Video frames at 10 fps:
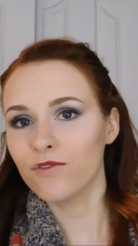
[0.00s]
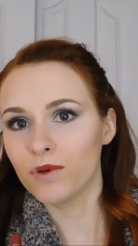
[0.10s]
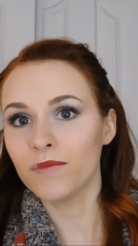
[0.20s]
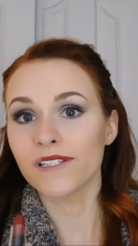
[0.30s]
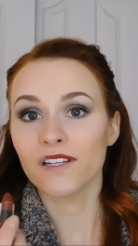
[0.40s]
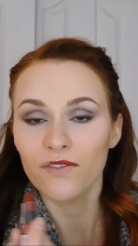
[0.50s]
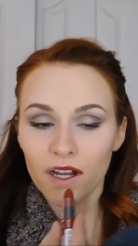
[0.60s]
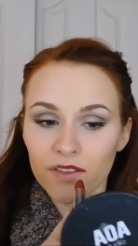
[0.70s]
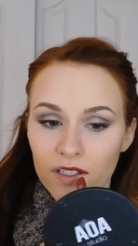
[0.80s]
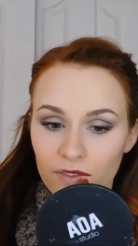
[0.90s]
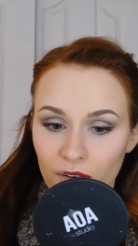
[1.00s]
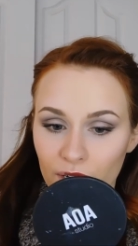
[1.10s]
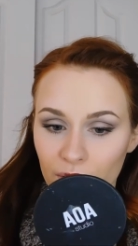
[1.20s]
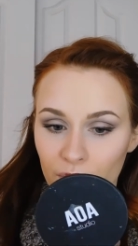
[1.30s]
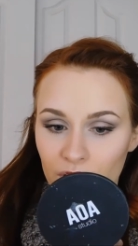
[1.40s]
of put myself out there
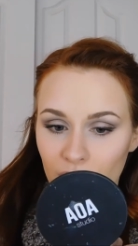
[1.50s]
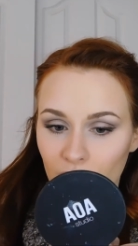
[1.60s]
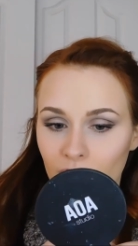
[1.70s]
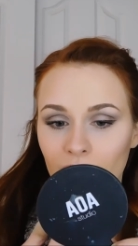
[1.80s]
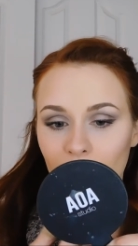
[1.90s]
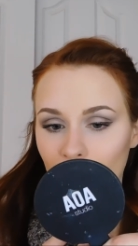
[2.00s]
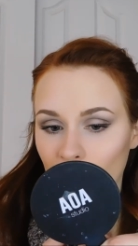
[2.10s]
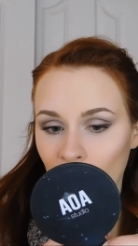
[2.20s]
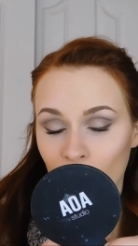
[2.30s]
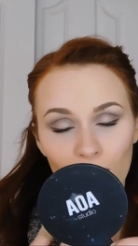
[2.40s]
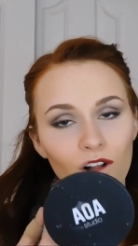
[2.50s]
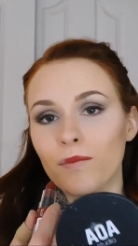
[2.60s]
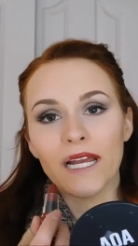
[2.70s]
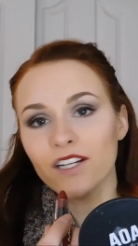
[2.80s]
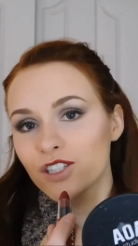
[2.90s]
for you with all
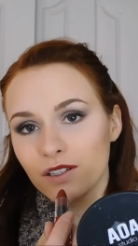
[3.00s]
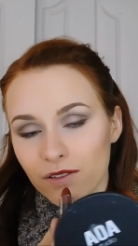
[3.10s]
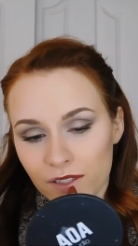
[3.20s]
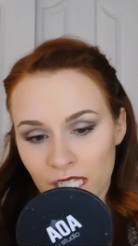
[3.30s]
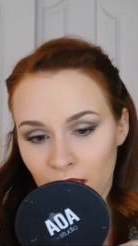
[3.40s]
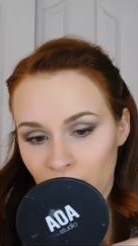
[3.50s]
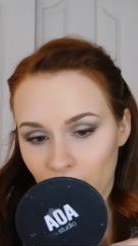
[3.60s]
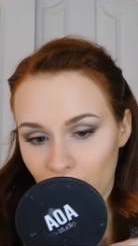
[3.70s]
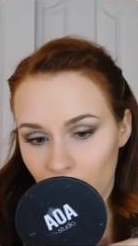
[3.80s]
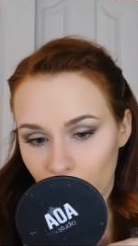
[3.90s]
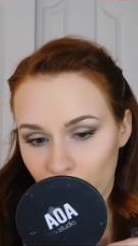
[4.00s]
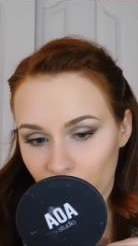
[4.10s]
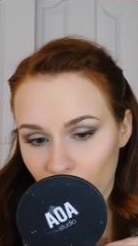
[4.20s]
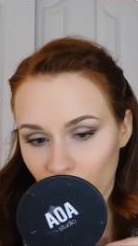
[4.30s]
all my issues. I